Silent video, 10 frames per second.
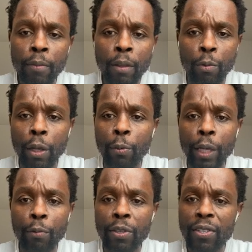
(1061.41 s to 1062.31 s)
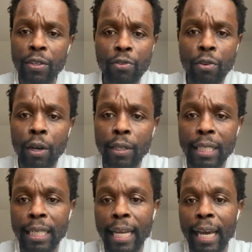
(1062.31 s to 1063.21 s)
We we we still struggle
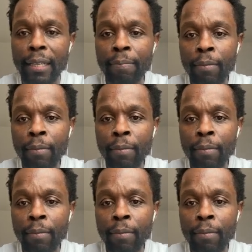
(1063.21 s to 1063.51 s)
today,